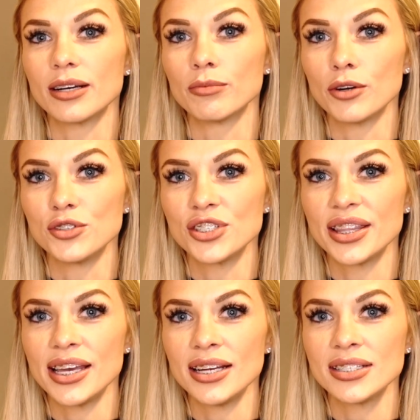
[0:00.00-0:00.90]
approach to
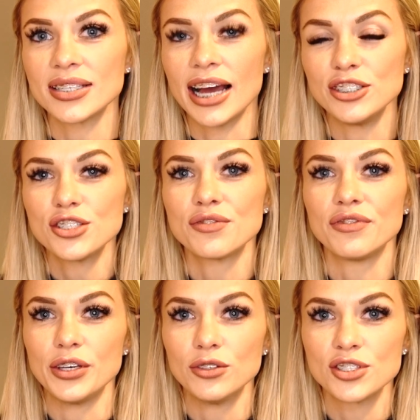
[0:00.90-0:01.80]
things, I just
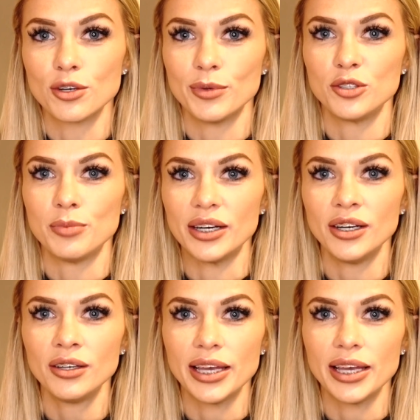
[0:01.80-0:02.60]
feel so much better.